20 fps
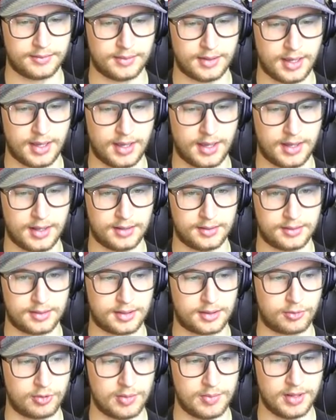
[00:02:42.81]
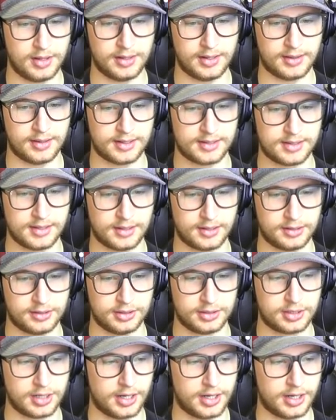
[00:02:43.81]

and 3 million. That's a good